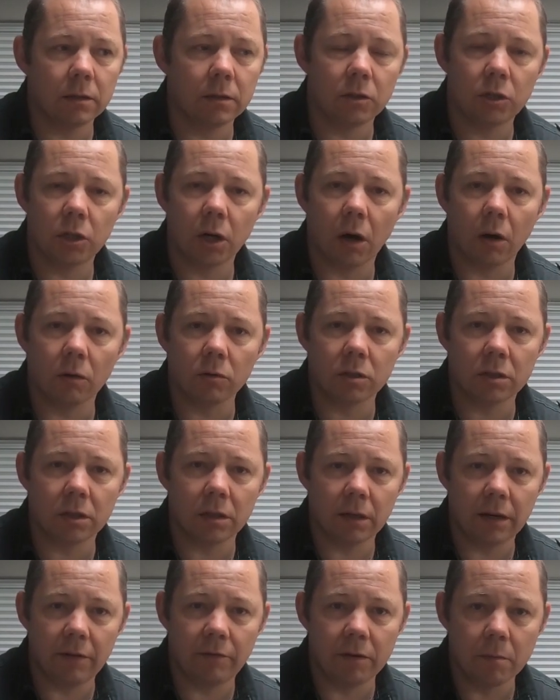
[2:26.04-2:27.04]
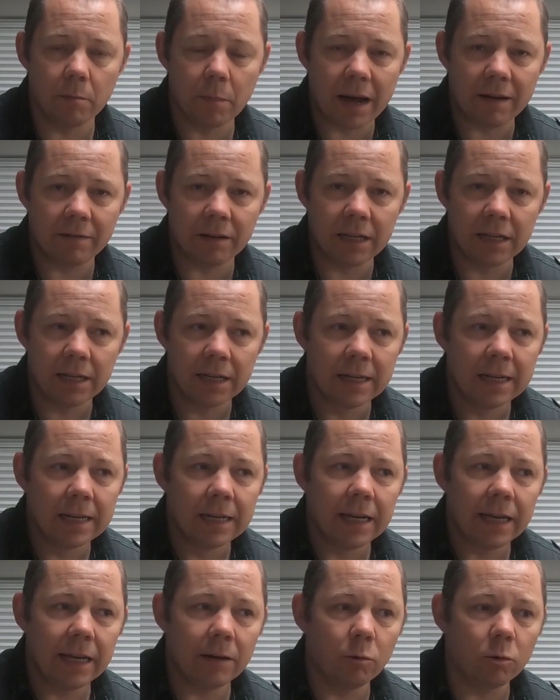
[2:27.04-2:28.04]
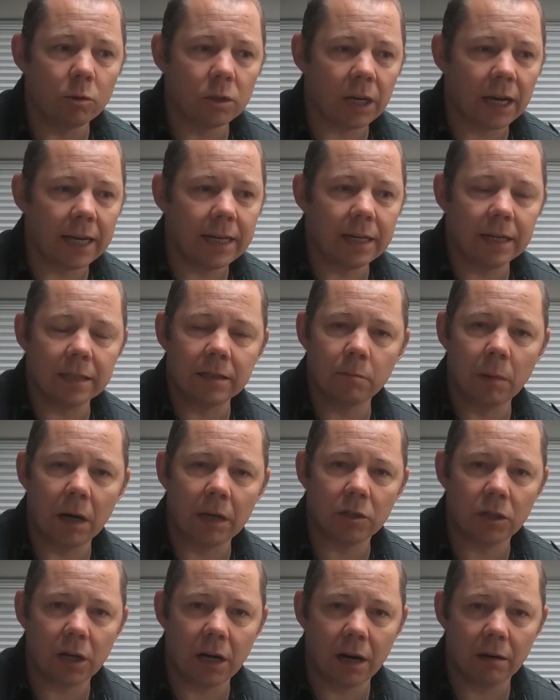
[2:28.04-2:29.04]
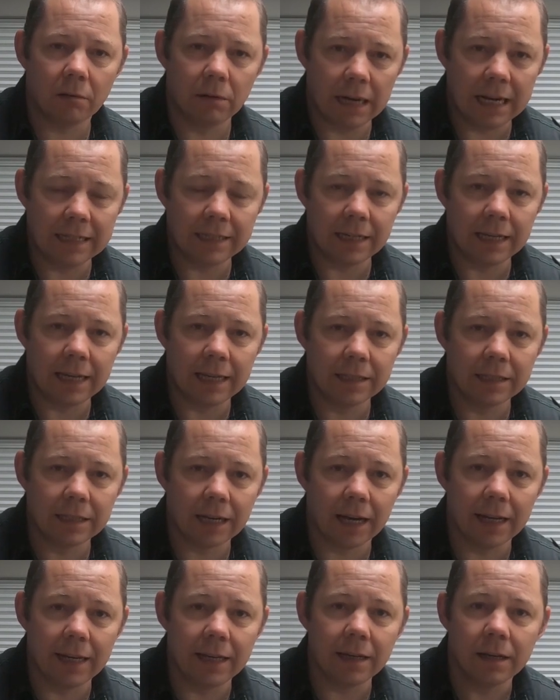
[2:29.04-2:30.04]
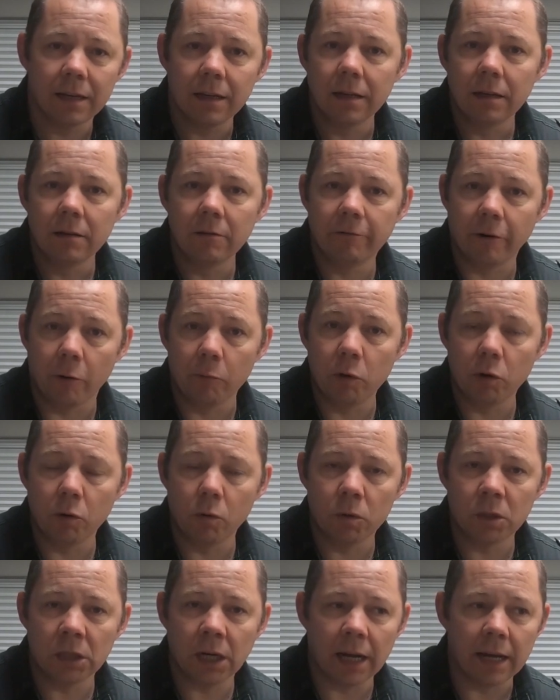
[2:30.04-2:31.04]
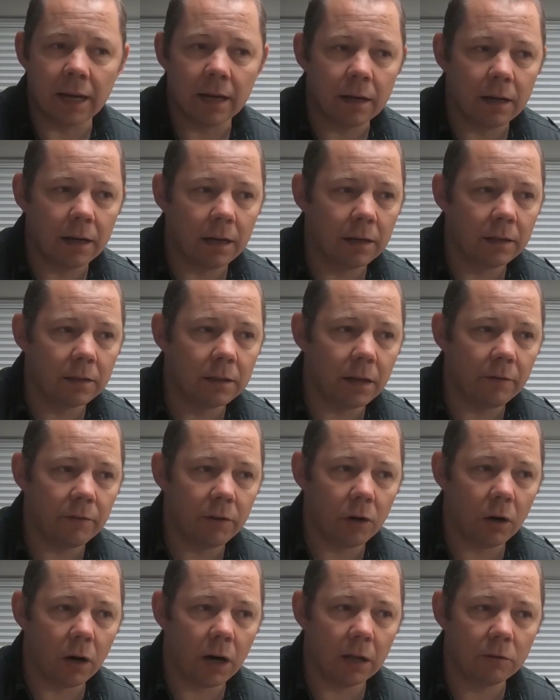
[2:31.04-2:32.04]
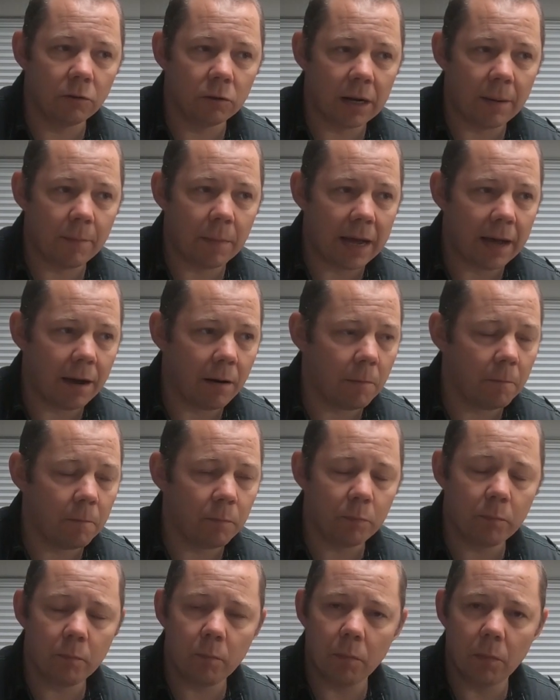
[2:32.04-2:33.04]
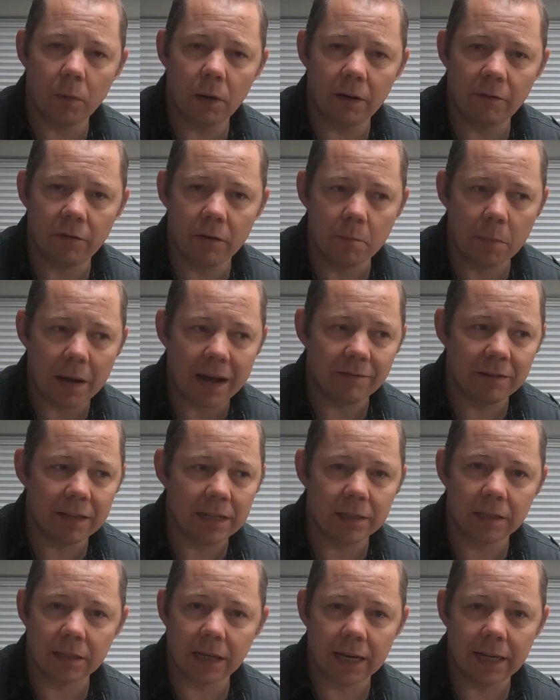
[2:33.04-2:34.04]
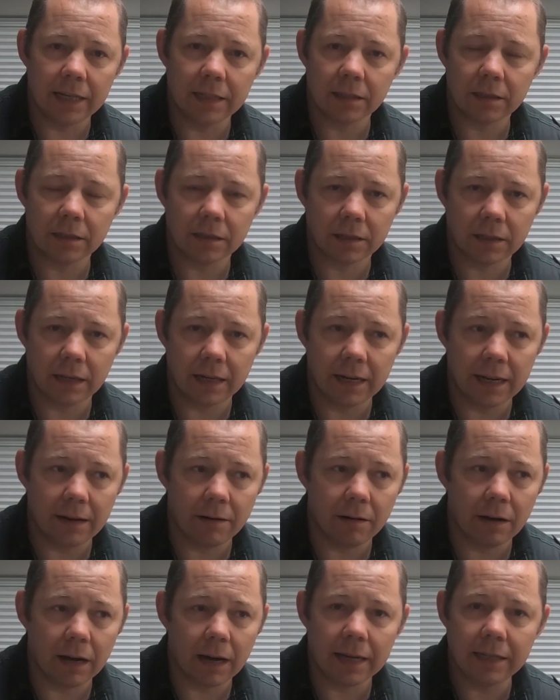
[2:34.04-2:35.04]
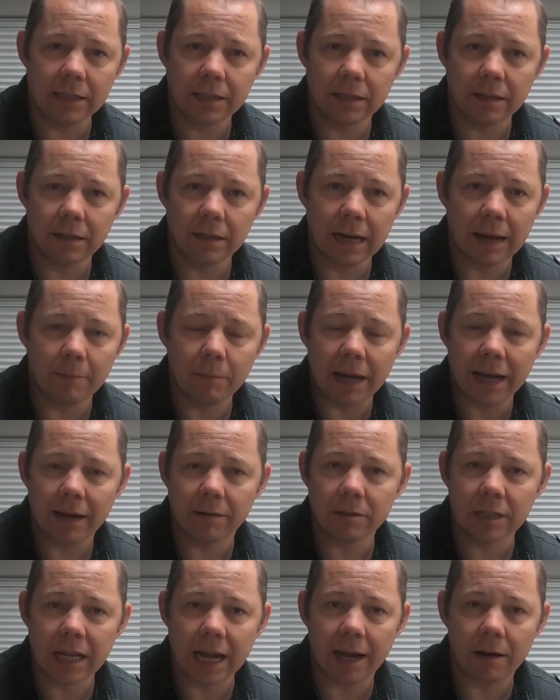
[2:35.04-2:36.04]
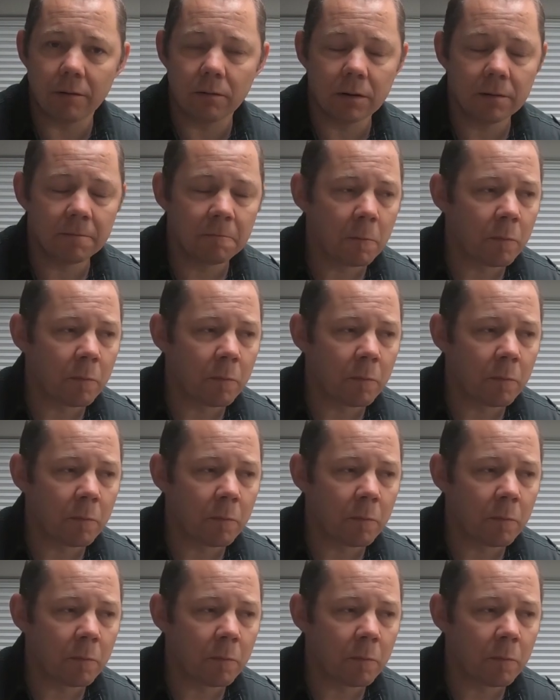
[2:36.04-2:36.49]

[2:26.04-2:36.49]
charged lithium battery, it will take as much current as it can take from your alternator. And if you've got 100 amp hour lithium battery, say it's sitting there 80 amp hours down,